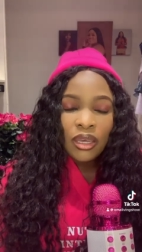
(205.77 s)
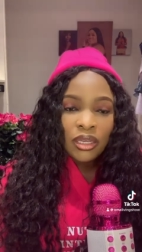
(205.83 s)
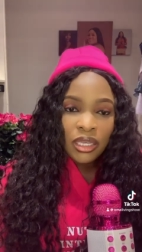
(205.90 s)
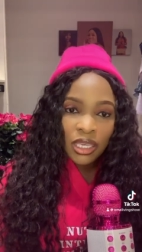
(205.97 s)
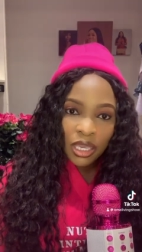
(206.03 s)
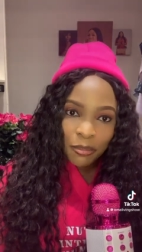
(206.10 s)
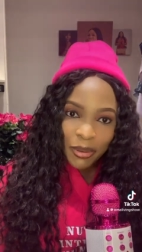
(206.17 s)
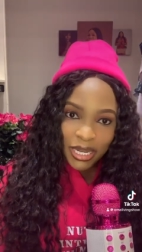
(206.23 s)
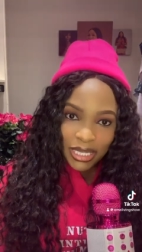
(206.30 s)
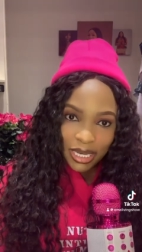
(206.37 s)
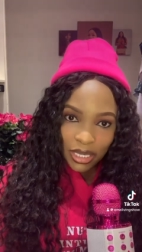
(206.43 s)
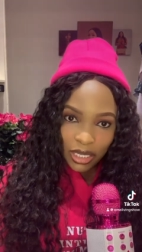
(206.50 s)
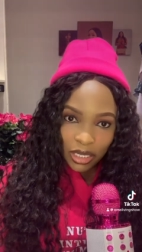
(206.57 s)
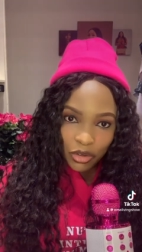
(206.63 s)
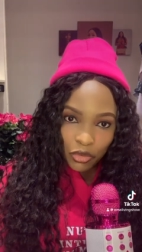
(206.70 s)
Keep
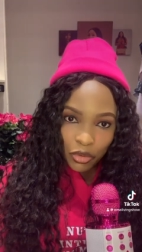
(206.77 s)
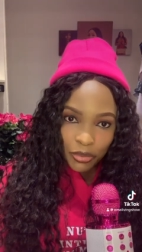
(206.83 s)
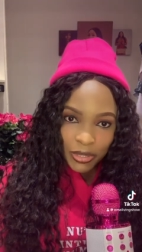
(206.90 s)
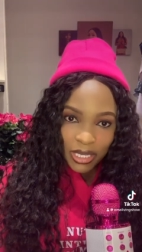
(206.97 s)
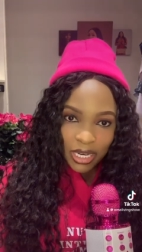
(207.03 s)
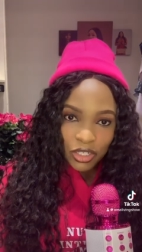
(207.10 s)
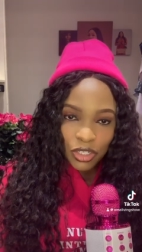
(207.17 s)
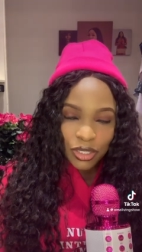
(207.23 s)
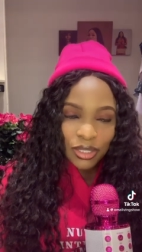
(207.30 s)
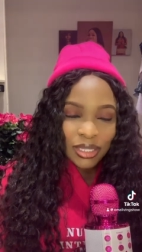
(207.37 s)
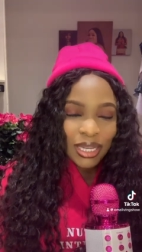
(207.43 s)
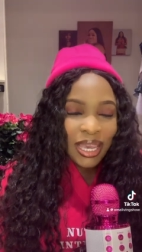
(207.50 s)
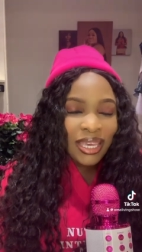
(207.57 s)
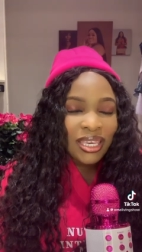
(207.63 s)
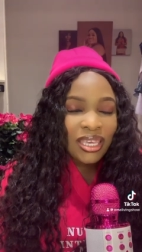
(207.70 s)
attending the group sessions
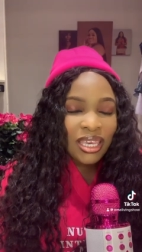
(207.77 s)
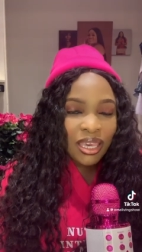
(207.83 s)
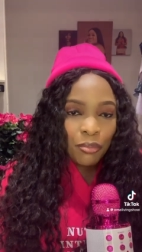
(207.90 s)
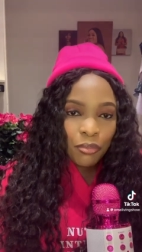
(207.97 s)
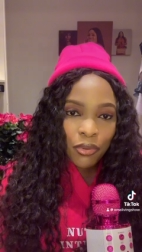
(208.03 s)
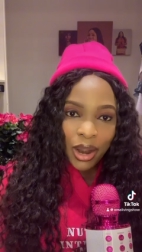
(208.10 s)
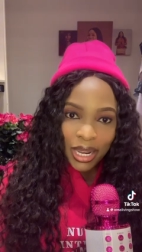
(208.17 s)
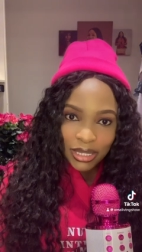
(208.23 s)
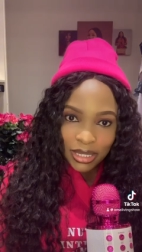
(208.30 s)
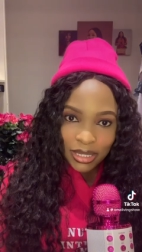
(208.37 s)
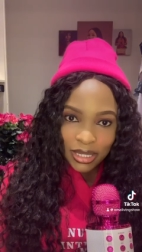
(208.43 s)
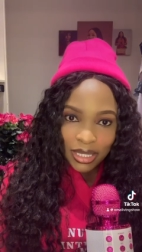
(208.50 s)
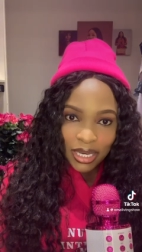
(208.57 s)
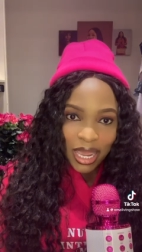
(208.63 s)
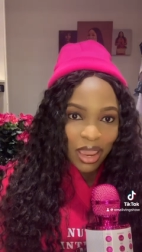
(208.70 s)
and keep
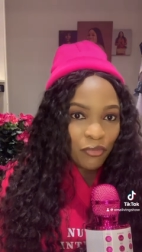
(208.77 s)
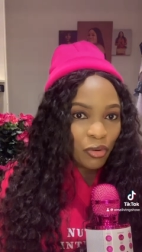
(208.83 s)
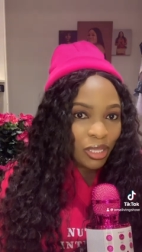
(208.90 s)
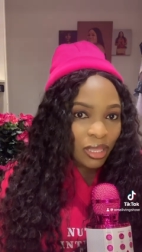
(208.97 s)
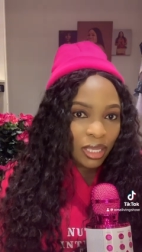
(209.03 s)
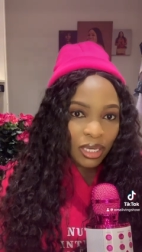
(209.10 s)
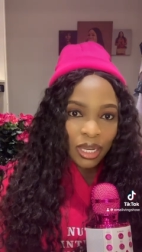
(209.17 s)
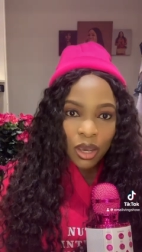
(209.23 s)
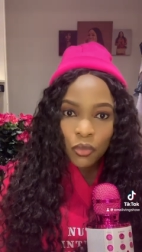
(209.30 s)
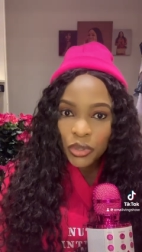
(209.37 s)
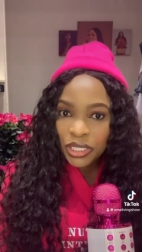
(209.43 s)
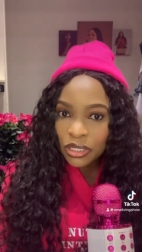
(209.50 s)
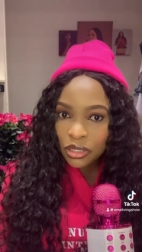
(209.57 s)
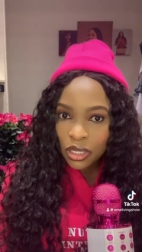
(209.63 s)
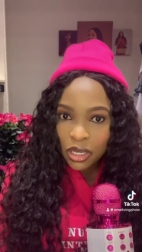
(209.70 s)
practicing everything that we
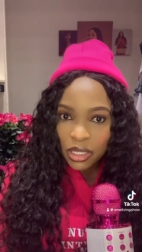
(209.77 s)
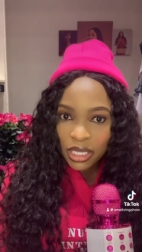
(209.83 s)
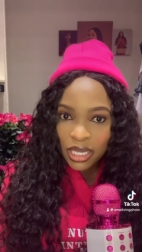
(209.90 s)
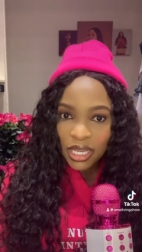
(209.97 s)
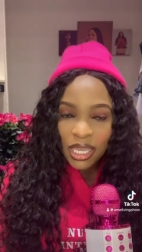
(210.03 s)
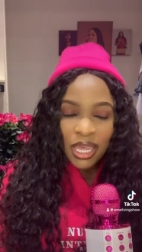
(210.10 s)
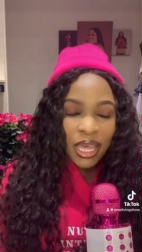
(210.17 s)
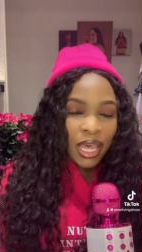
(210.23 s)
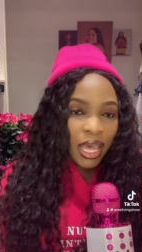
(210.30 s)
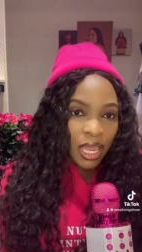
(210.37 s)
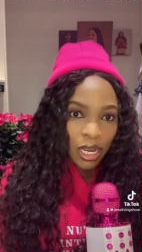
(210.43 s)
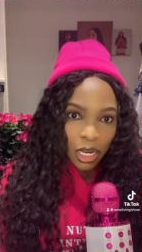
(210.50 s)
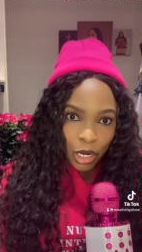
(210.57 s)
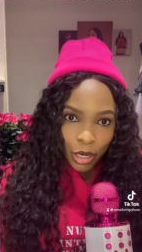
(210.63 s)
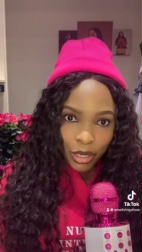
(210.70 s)
study
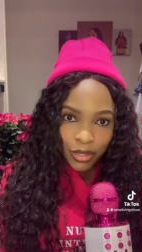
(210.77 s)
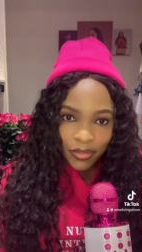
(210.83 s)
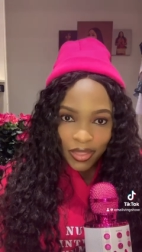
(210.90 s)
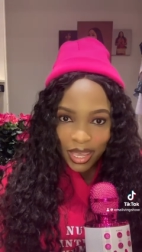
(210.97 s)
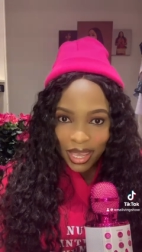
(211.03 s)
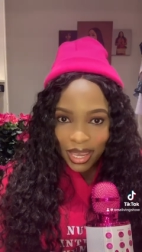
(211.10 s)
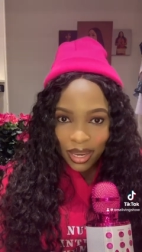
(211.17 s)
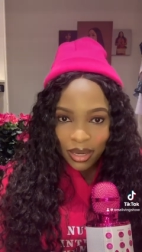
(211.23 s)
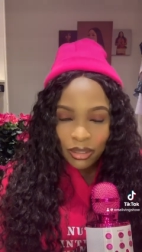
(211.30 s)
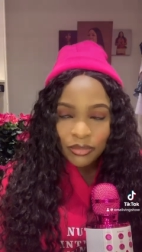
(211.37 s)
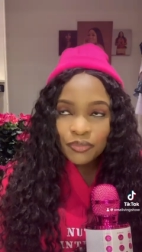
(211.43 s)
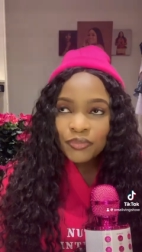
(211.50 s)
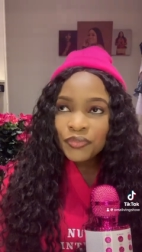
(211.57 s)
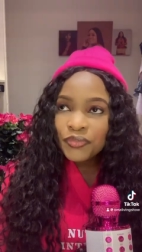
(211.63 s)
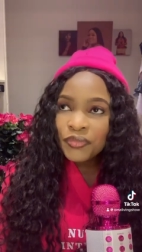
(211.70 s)
and learn there.
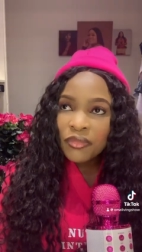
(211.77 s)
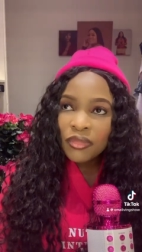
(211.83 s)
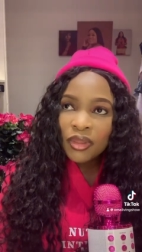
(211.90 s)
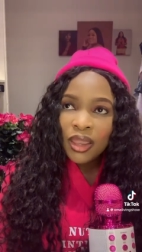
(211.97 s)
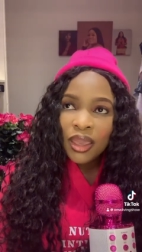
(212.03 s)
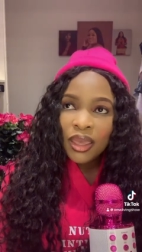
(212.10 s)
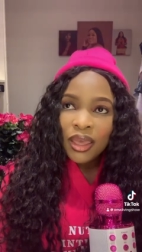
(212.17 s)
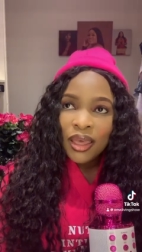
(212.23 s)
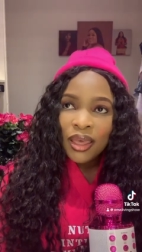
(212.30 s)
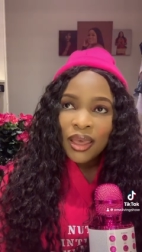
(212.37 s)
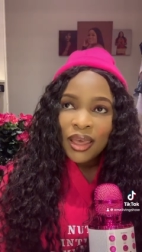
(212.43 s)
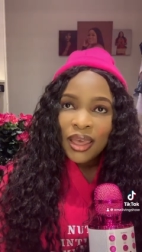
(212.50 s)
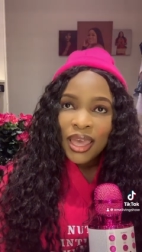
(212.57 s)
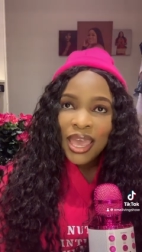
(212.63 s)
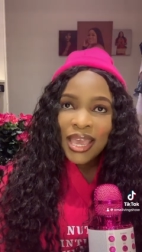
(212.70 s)

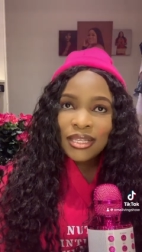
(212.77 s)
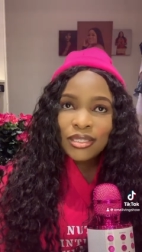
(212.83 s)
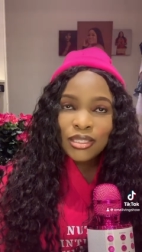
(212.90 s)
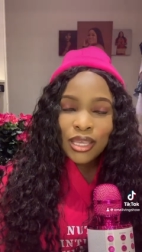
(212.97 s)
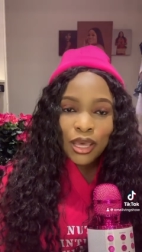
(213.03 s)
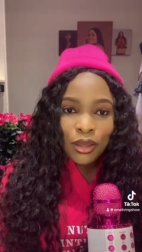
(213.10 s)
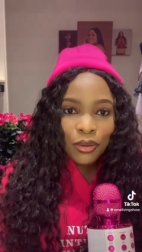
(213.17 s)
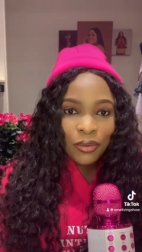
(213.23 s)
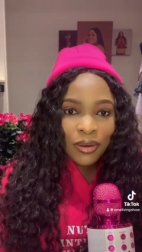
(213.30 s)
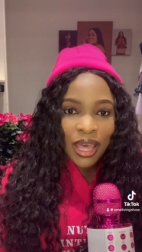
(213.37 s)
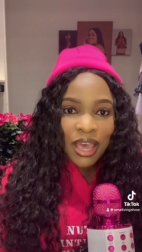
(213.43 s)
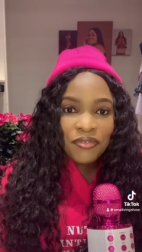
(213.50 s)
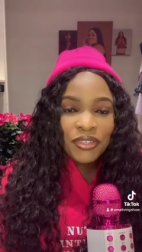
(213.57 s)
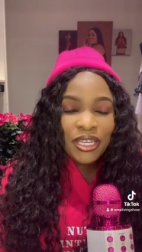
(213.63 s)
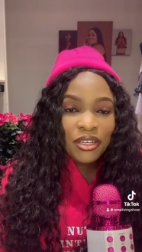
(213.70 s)
And so
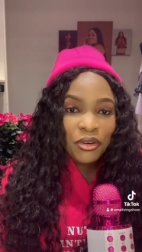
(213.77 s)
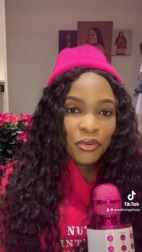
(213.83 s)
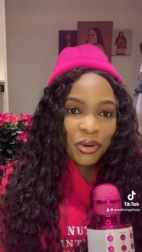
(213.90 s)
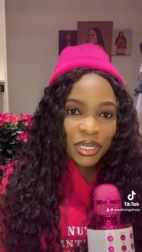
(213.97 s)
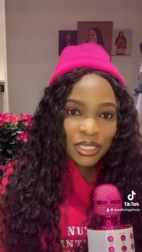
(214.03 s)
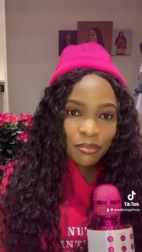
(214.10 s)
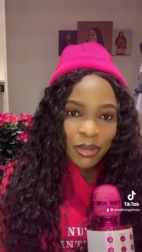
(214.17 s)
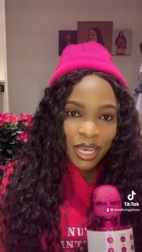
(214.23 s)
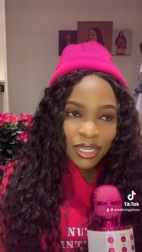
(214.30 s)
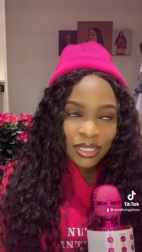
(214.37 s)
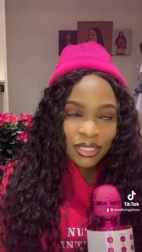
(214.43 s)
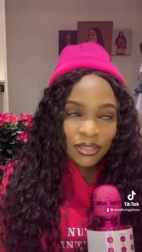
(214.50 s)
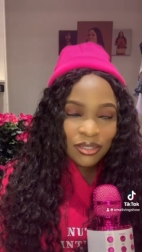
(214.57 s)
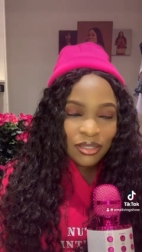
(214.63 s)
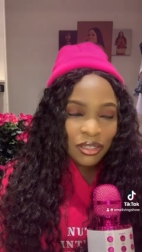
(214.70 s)
after the
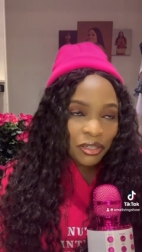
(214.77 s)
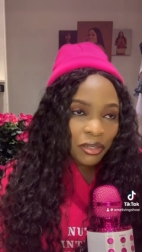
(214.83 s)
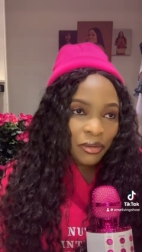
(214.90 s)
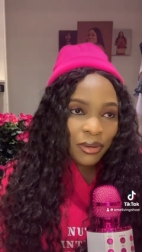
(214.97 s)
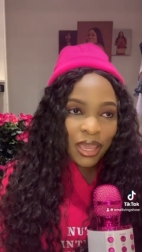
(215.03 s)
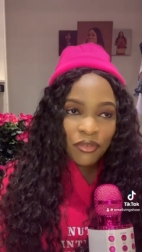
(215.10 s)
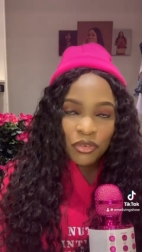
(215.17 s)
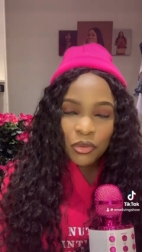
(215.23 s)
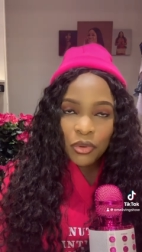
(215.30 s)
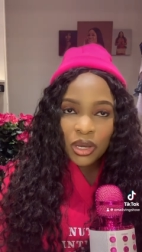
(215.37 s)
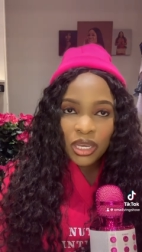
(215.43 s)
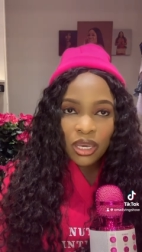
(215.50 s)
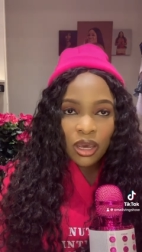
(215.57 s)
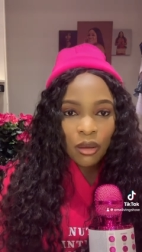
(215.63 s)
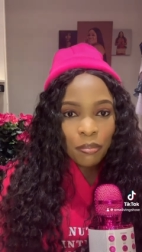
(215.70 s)
Christmas, you know,
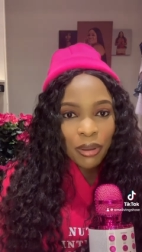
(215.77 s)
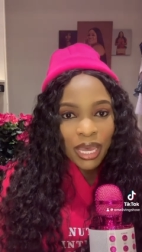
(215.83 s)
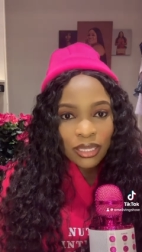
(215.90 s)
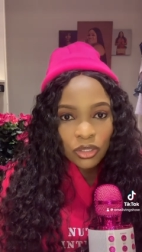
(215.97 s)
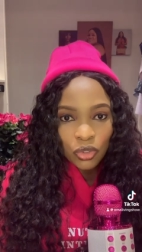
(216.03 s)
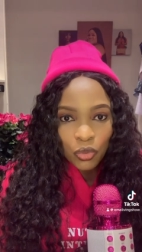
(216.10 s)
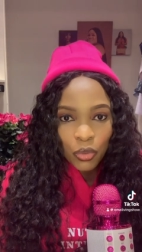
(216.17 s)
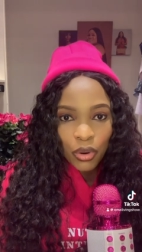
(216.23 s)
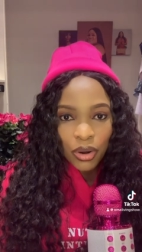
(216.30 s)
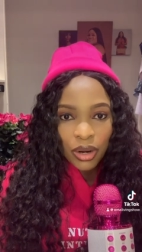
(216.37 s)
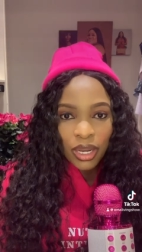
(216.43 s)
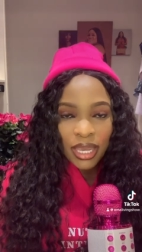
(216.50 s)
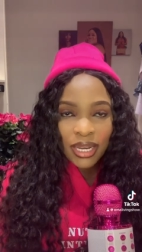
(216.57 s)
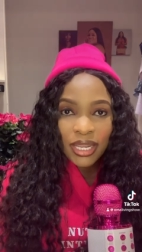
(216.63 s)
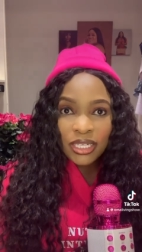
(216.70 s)
everyone got back to
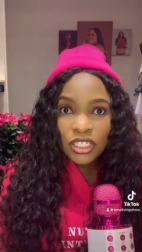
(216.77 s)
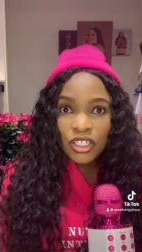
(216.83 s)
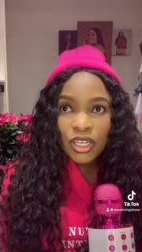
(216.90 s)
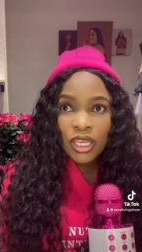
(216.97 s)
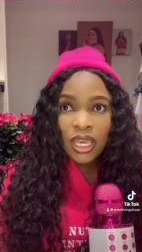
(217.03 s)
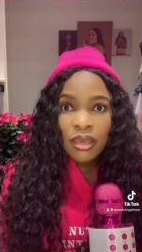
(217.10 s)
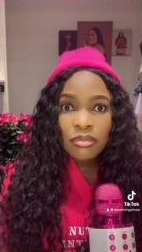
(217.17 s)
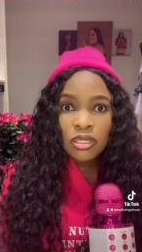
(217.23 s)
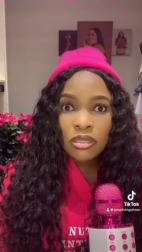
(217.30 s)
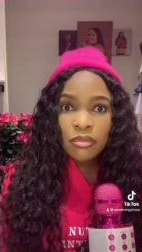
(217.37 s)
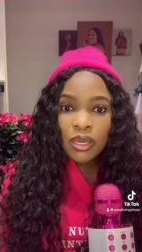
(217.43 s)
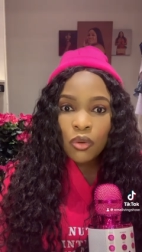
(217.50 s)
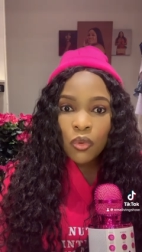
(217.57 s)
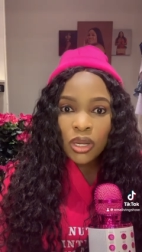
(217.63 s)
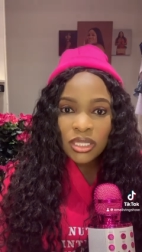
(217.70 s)
work and then she came to
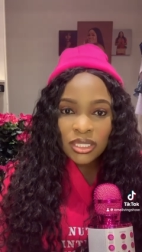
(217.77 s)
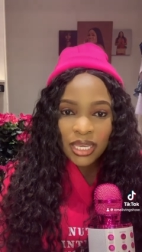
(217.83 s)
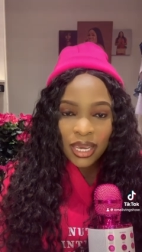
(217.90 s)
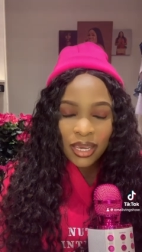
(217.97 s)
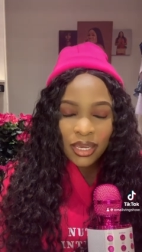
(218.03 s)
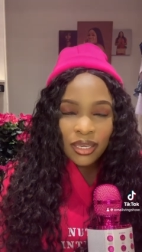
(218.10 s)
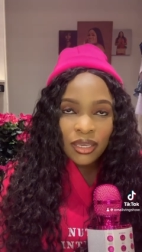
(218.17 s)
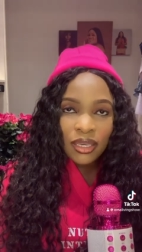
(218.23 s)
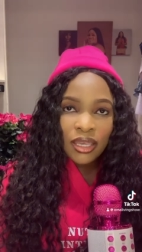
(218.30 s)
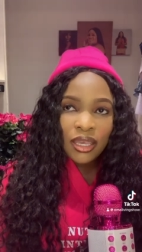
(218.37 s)
me one day